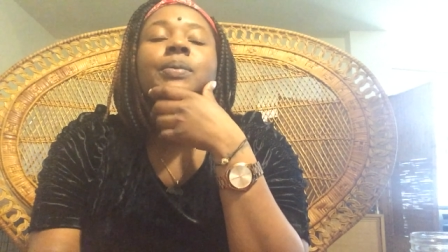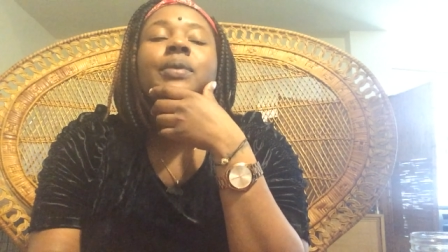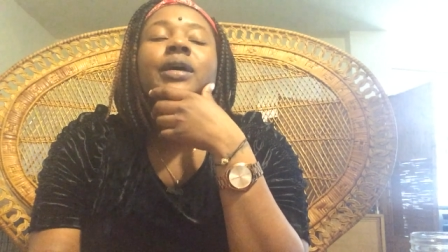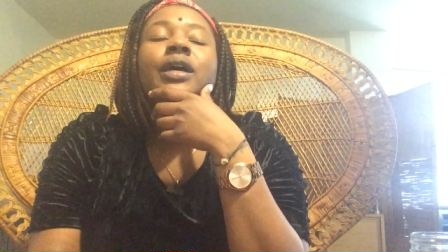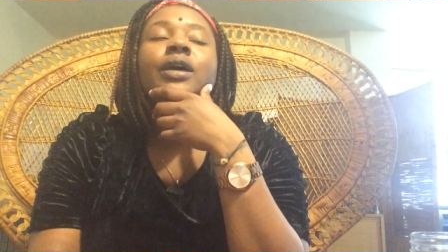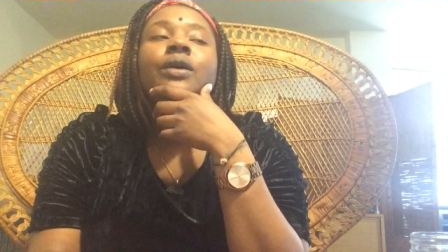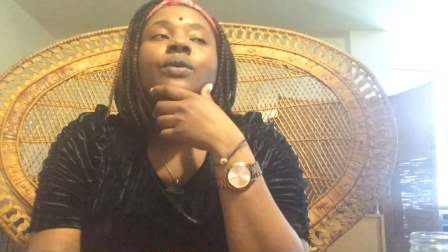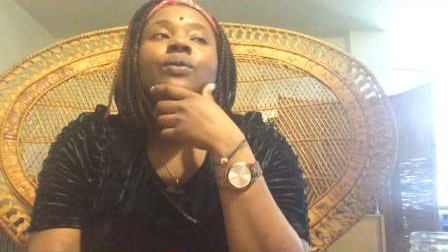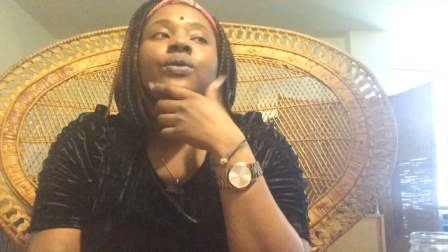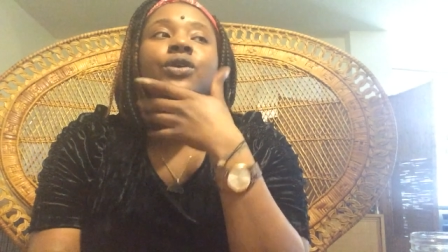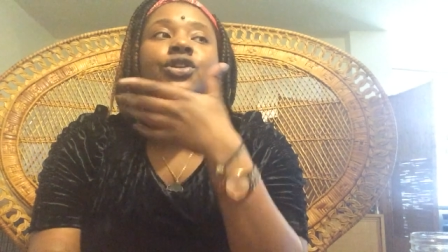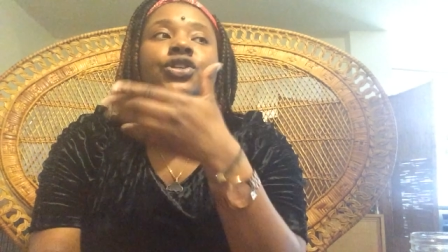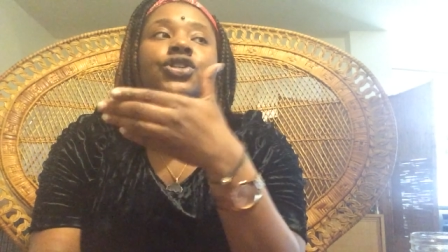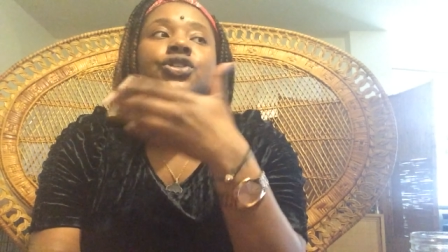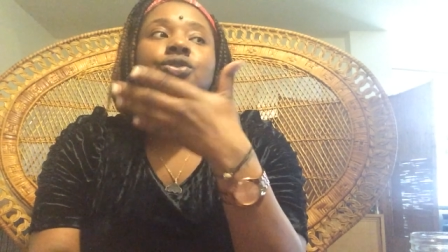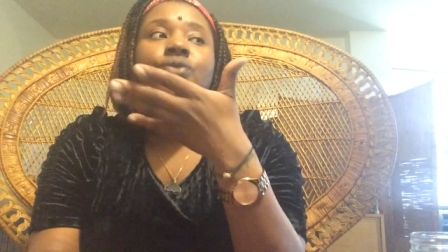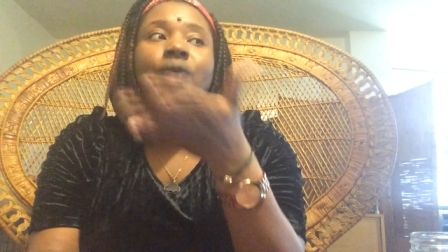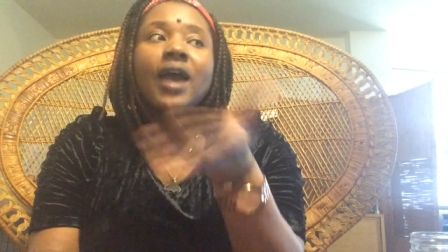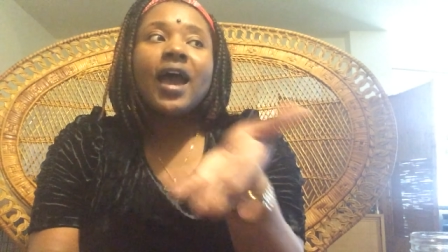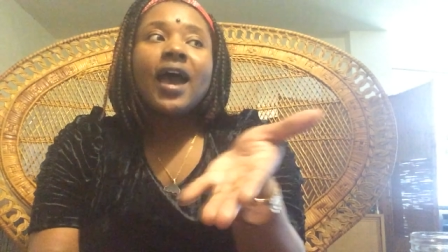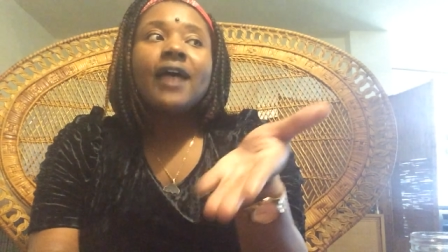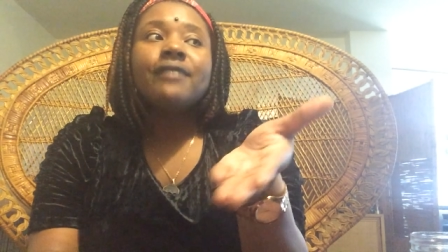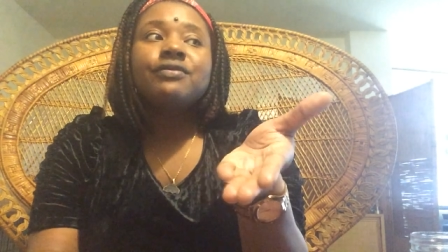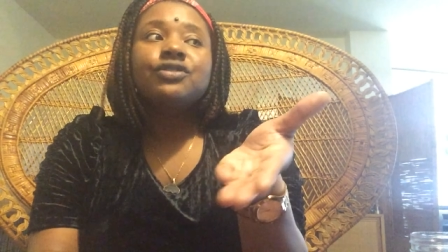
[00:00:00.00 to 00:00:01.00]
but what
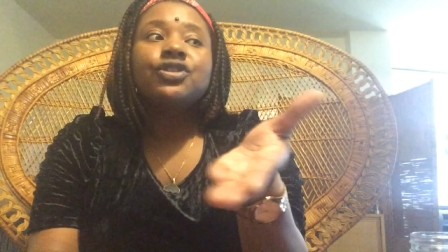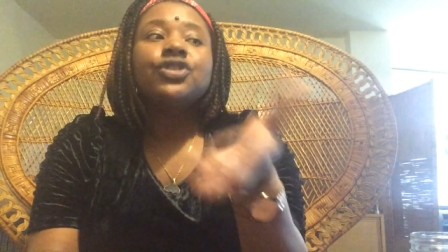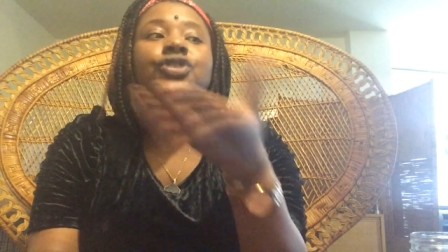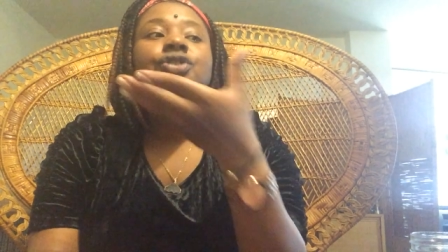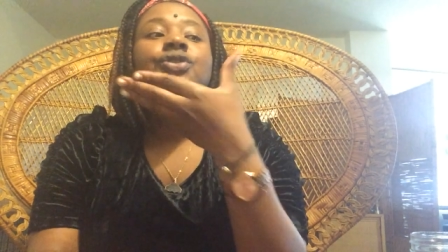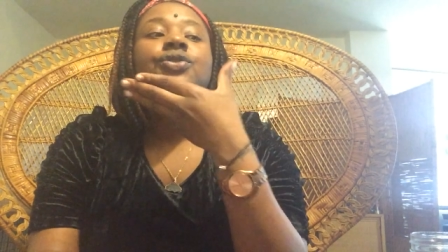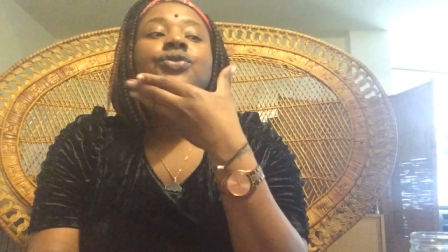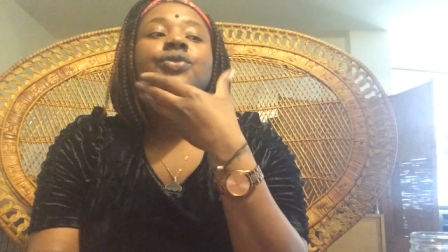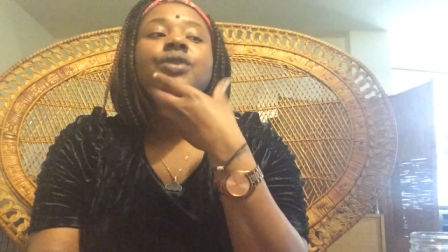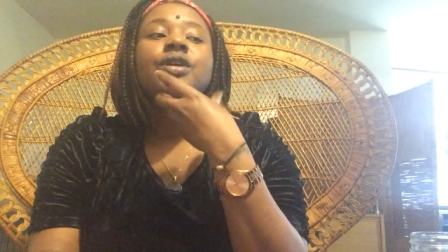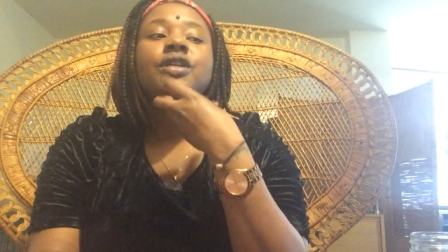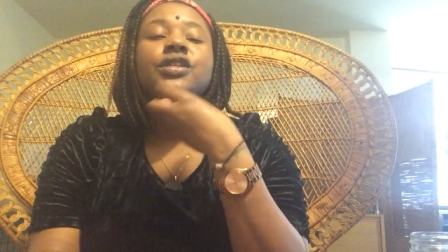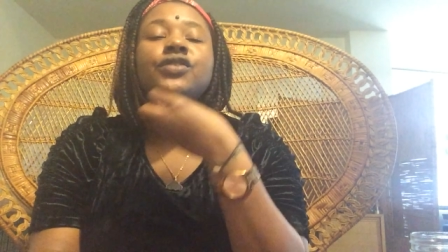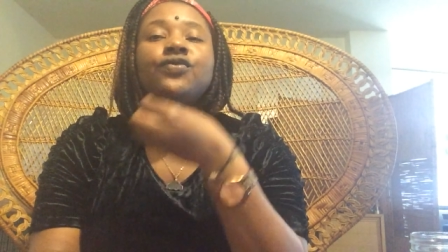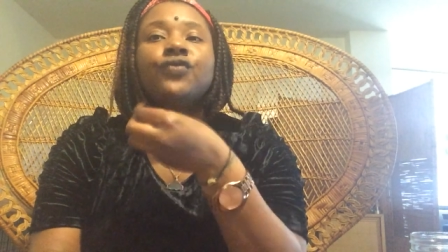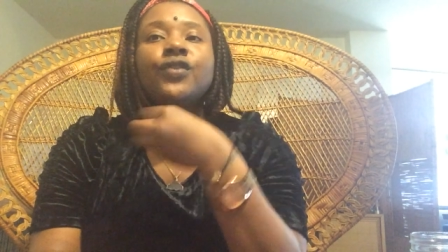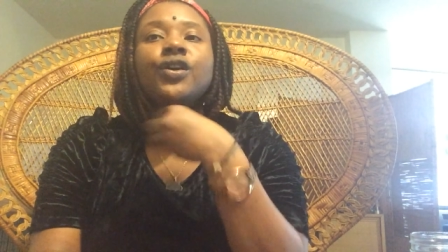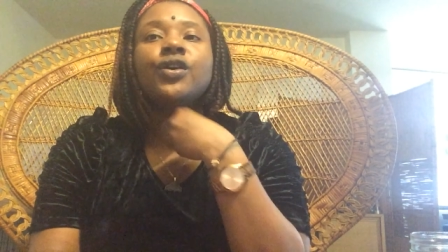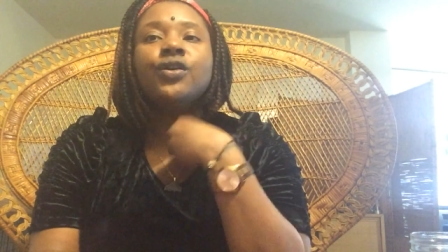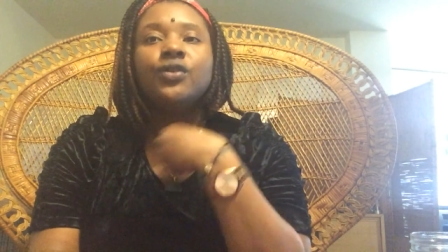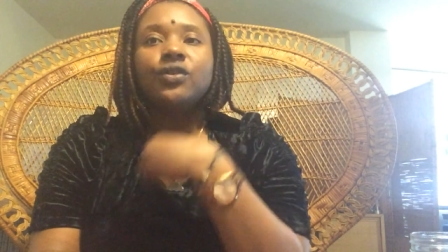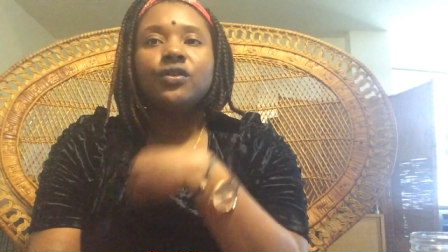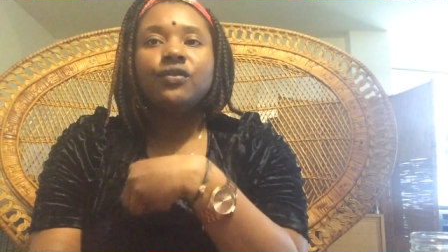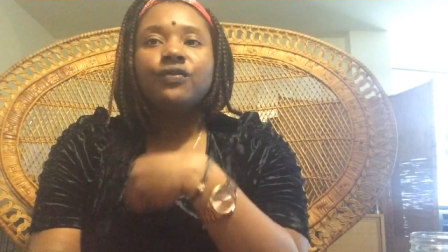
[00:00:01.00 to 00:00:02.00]
you have to do is
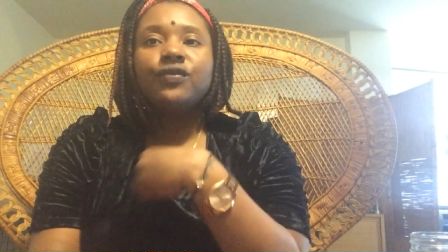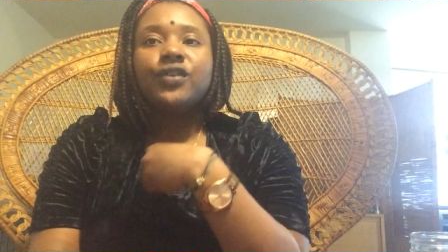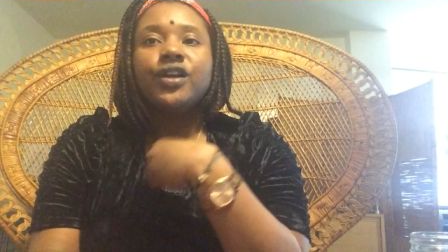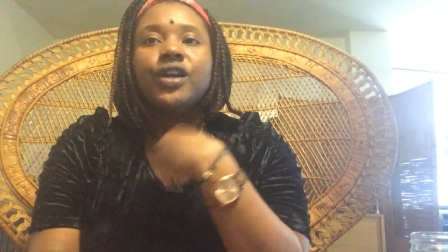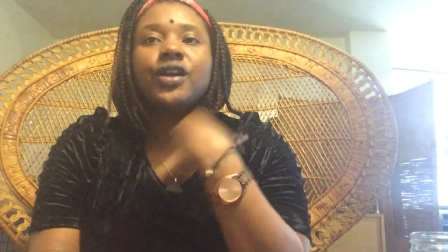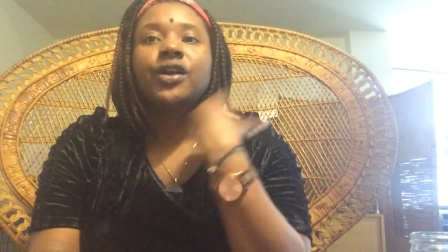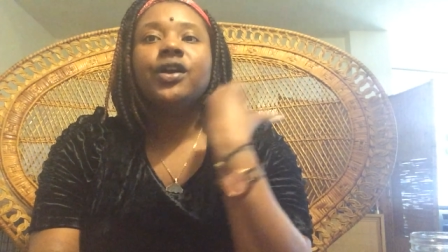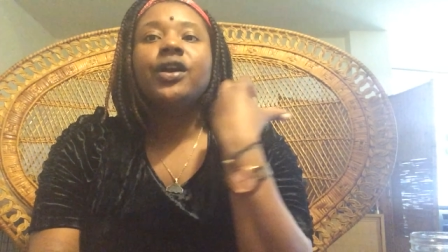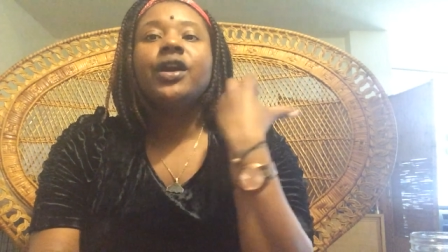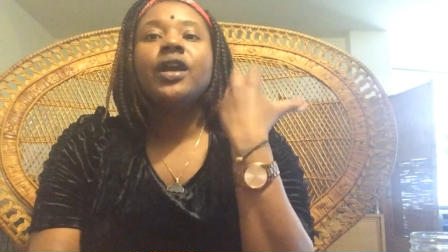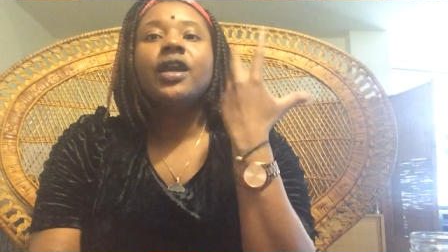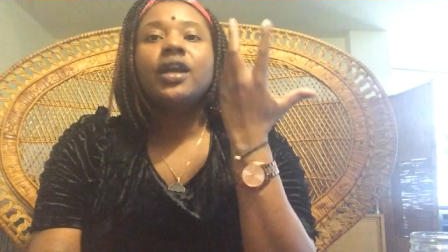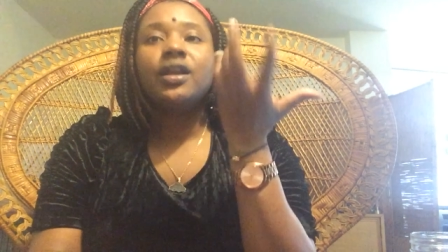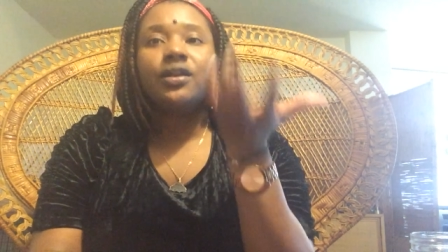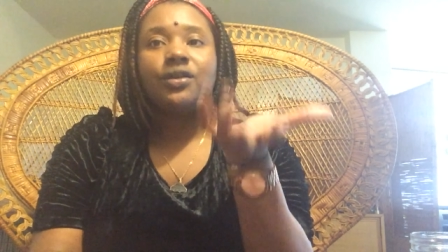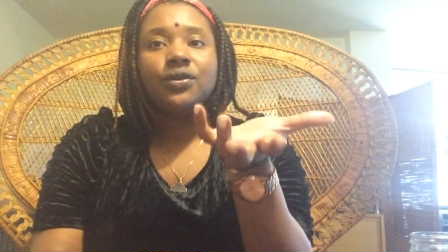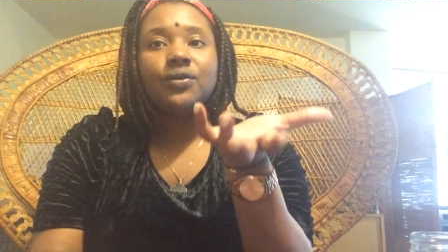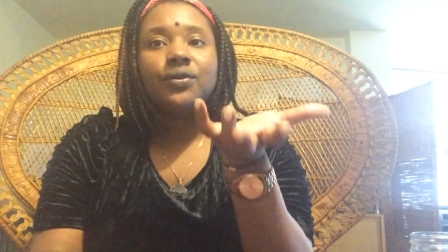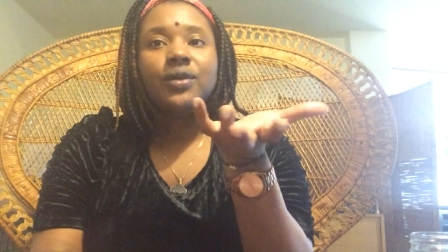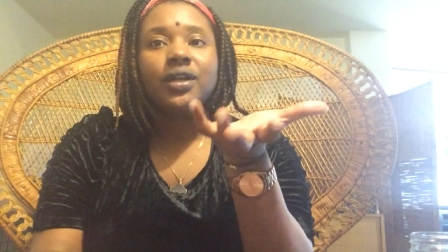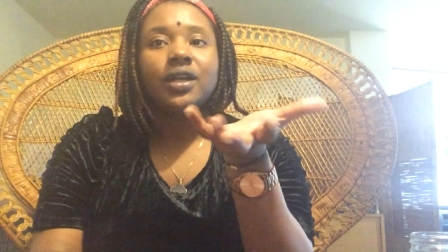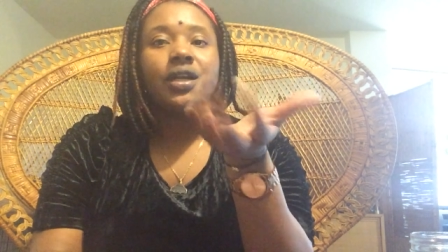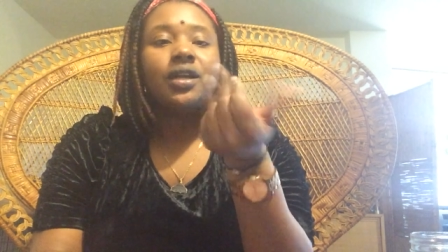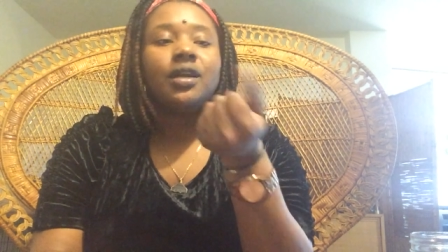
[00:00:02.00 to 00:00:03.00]
feel the fear and
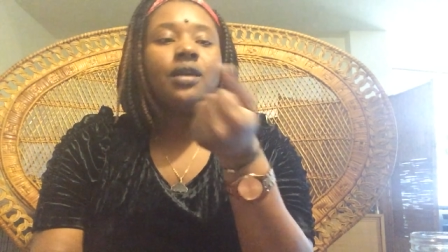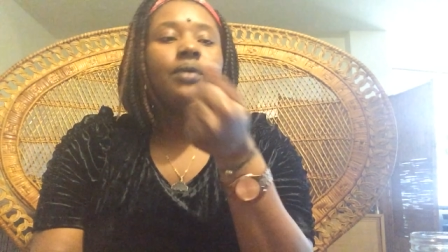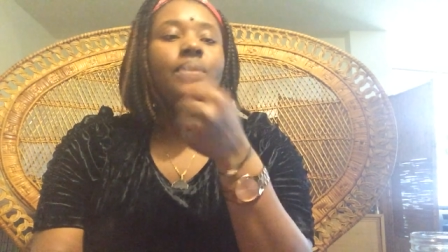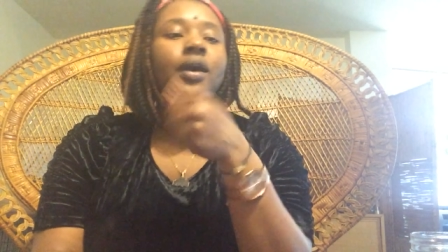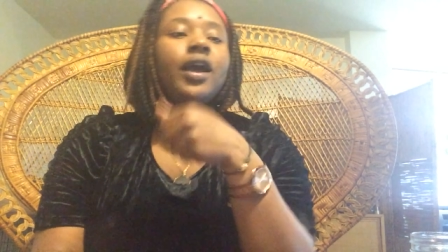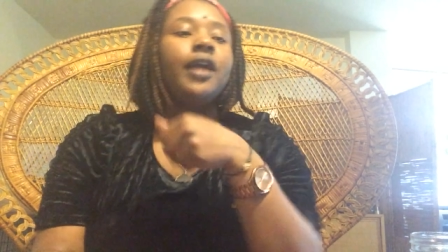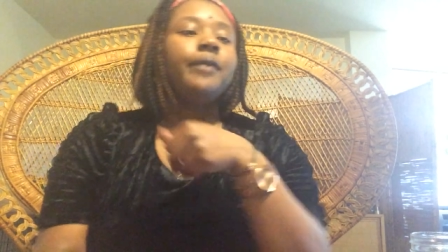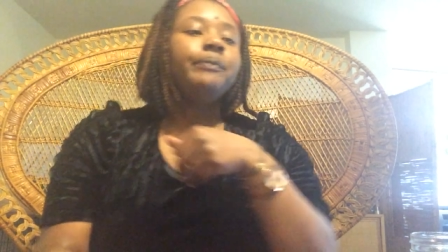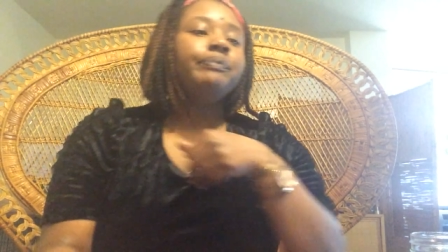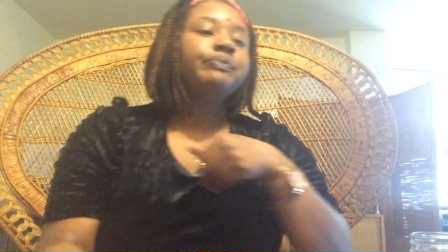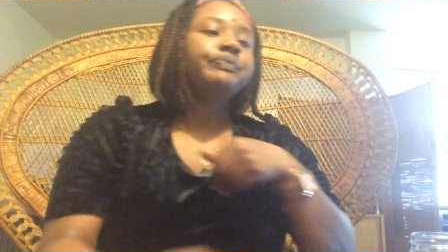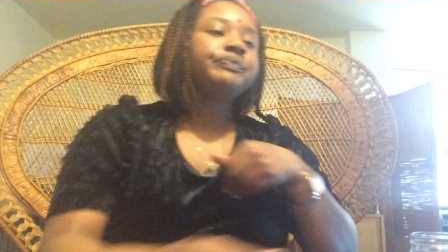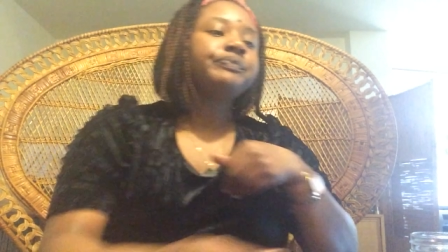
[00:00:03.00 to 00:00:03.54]
do it anyway.